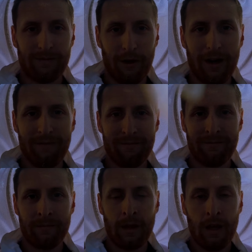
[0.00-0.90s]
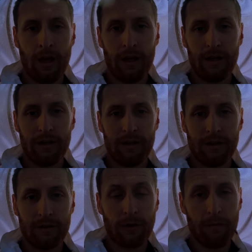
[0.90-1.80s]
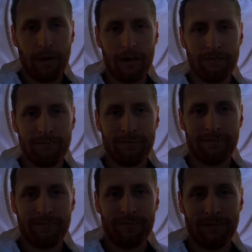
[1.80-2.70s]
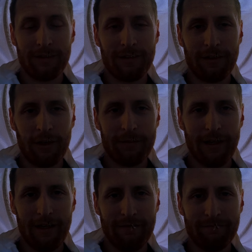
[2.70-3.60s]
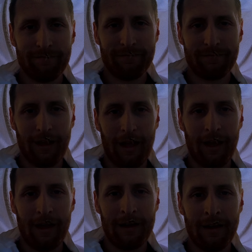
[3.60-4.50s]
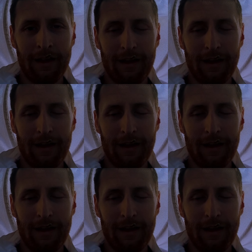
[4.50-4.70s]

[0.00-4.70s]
All right. So I'm Ben. This is the Herbstead, and